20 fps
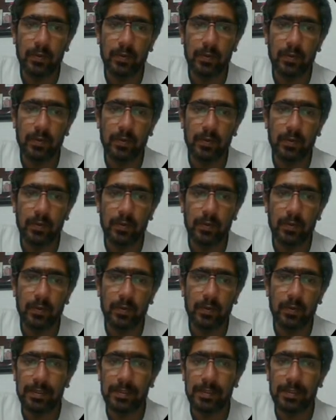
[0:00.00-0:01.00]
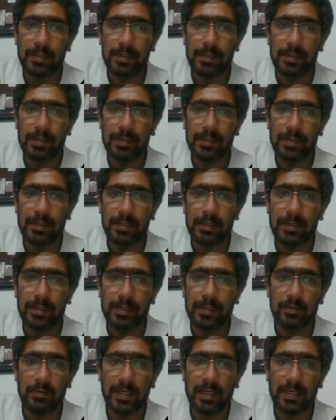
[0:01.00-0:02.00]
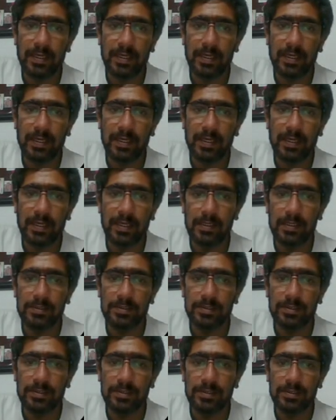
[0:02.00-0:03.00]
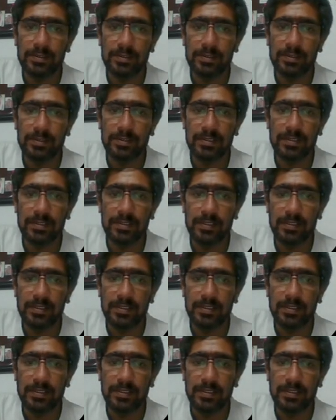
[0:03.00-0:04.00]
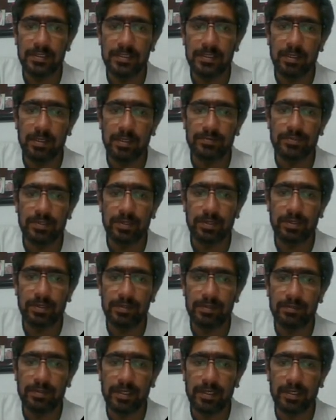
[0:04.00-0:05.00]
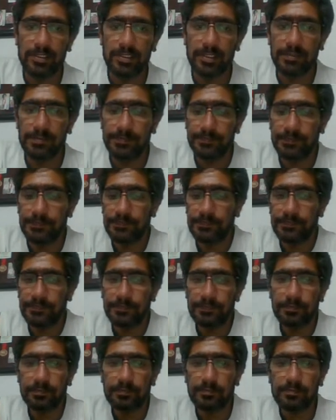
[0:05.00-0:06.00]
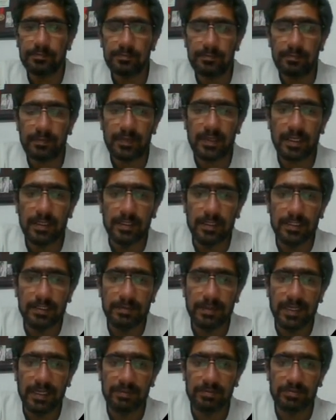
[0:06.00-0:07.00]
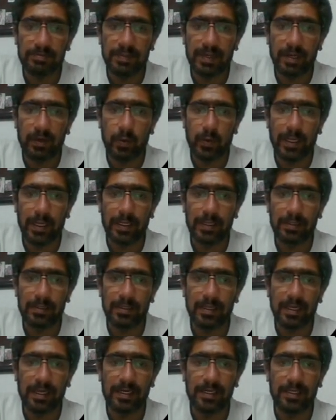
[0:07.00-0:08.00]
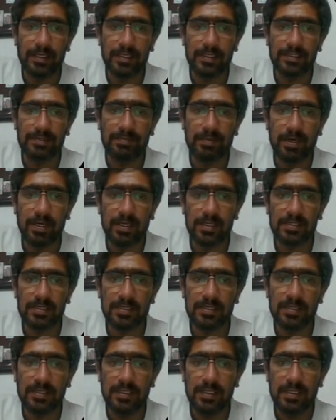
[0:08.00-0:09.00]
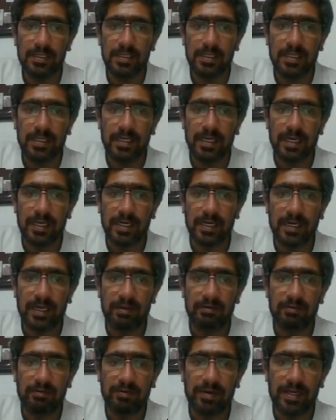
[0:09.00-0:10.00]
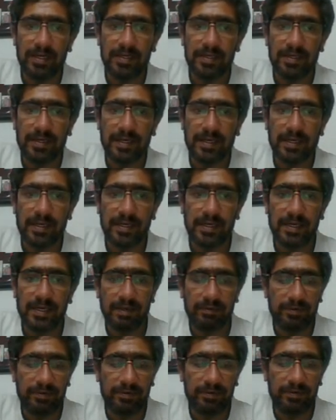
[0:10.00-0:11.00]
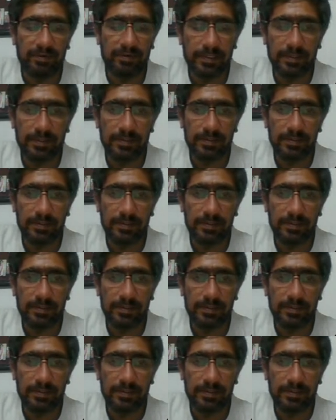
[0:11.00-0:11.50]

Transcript: one, this is a one, one, so this, oh sorry, not here, and this becomes my one, and in this box, I can't have a one here, I can't have it here.